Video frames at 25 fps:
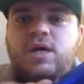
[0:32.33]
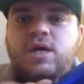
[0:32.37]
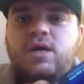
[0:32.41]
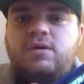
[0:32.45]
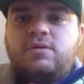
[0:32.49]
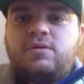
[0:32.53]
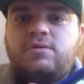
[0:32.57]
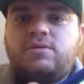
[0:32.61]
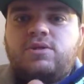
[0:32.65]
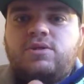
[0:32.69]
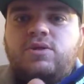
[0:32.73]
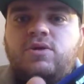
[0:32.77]

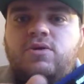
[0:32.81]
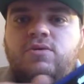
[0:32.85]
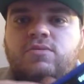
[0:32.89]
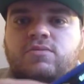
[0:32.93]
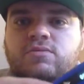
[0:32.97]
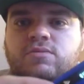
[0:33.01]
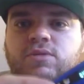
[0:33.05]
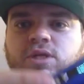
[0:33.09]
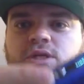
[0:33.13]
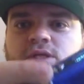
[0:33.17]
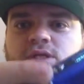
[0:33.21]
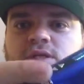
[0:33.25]
Yeah,
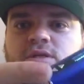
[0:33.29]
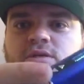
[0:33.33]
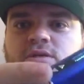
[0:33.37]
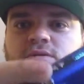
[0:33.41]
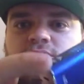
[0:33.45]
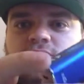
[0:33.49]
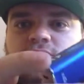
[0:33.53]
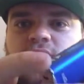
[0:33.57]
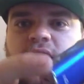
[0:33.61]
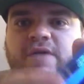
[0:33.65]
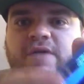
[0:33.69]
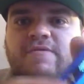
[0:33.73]
so let's
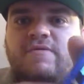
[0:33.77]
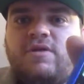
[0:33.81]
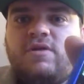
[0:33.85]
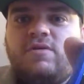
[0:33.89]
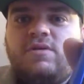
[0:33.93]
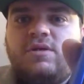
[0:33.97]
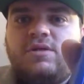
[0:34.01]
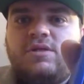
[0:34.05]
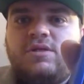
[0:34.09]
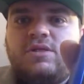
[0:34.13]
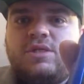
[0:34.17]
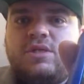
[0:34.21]
dive
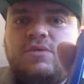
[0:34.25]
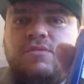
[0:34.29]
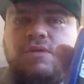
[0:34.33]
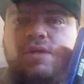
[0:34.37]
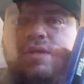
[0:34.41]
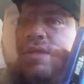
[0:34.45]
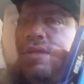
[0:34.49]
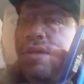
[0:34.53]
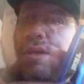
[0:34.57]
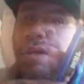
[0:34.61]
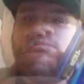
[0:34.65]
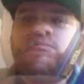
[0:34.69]
into it, see
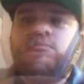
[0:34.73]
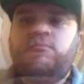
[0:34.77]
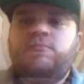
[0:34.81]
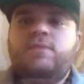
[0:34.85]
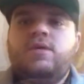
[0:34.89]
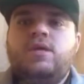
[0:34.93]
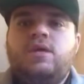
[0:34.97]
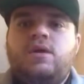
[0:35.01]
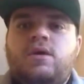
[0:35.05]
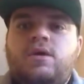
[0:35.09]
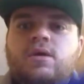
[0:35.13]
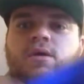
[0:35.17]
what it's all
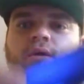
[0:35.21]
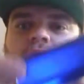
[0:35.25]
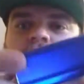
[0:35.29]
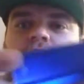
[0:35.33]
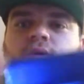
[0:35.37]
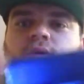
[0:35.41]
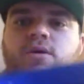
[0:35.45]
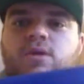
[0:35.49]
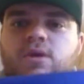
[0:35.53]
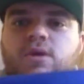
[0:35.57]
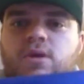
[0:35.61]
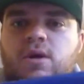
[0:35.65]
about.
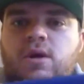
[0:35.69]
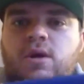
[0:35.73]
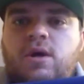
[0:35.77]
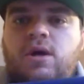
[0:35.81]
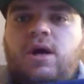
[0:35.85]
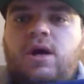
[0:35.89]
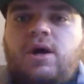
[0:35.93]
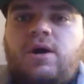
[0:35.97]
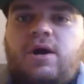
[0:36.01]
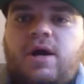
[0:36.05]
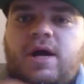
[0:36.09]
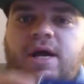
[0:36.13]

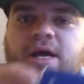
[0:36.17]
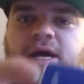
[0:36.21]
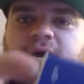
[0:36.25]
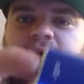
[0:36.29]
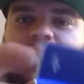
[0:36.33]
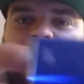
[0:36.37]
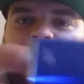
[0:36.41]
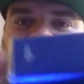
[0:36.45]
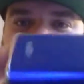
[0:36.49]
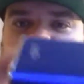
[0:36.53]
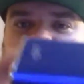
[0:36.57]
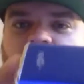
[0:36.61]
Alright
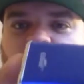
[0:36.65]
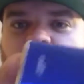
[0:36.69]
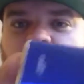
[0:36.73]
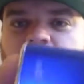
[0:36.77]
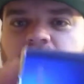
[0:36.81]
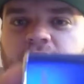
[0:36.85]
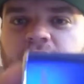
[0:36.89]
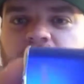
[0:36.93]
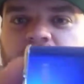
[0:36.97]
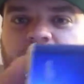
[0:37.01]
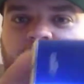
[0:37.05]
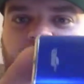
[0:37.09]
guys, so
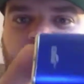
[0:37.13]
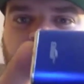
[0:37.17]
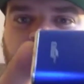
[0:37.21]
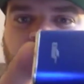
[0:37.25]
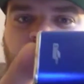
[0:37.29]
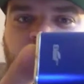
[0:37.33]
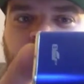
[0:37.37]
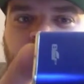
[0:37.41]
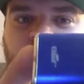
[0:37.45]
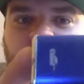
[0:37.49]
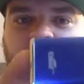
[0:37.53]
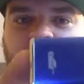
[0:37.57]

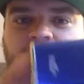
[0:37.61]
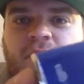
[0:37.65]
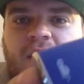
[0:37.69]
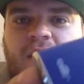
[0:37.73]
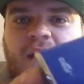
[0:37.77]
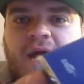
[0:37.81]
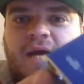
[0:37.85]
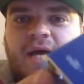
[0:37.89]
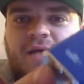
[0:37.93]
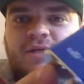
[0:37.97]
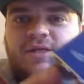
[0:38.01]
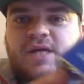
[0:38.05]
in
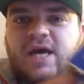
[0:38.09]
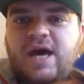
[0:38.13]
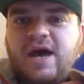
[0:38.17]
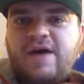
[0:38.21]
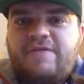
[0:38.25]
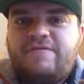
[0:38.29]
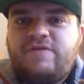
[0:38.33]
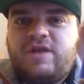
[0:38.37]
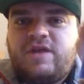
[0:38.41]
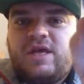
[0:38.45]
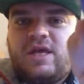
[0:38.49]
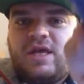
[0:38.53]
my hands I
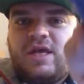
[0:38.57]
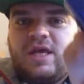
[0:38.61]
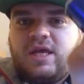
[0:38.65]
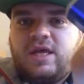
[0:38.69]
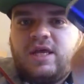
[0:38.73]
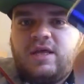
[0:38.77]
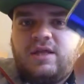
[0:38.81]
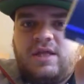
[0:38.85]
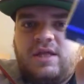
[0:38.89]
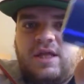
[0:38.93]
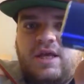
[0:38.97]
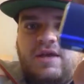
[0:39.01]
have the
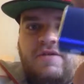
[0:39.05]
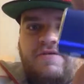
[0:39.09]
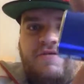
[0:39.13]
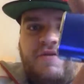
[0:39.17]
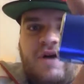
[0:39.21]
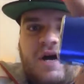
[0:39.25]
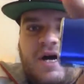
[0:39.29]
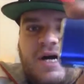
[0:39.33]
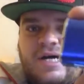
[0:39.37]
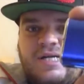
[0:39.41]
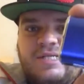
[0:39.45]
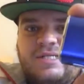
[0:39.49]

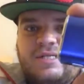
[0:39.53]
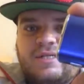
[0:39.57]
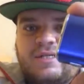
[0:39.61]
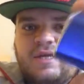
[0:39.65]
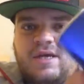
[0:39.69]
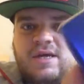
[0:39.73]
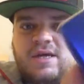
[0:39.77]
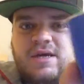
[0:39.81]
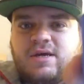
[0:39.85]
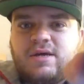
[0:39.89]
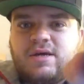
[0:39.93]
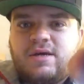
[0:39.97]
Eleaf
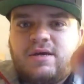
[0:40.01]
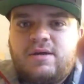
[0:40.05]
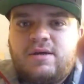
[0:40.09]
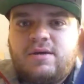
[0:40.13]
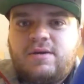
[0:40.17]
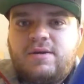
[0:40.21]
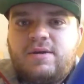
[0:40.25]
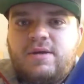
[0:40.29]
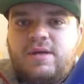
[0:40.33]
Istick.